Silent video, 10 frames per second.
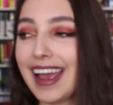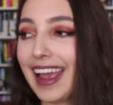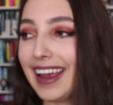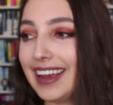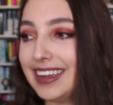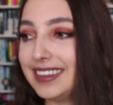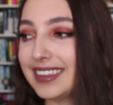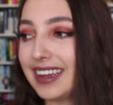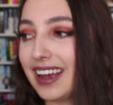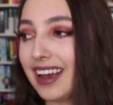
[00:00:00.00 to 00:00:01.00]
And
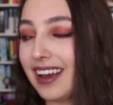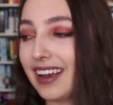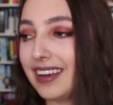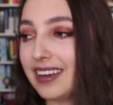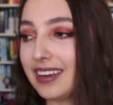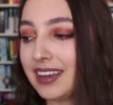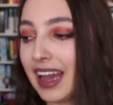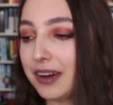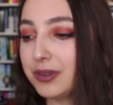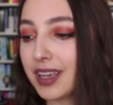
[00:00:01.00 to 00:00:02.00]

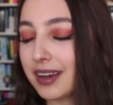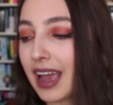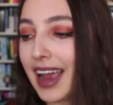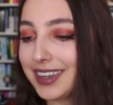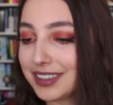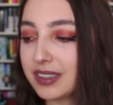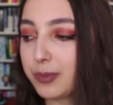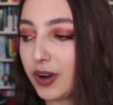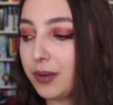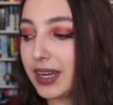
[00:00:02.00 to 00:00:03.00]
yeah, it was kind of
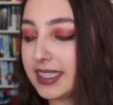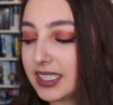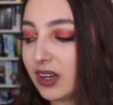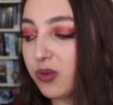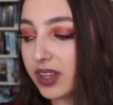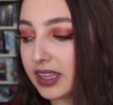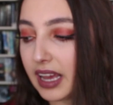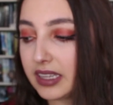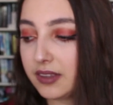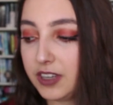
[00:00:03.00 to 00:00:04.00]
disappointing, but I still really
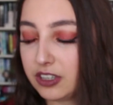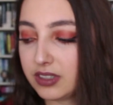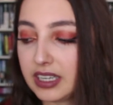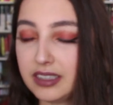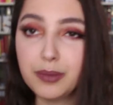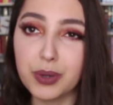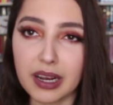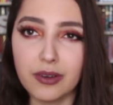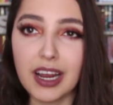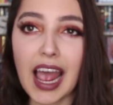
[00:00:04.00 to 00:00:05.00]
like the videos that I did put
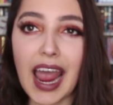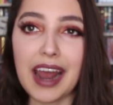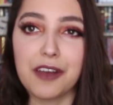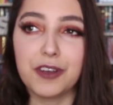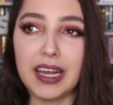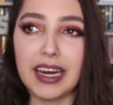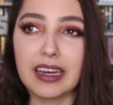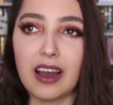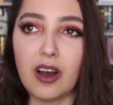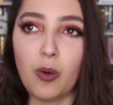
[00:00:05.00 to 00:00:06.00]
out, and I feel like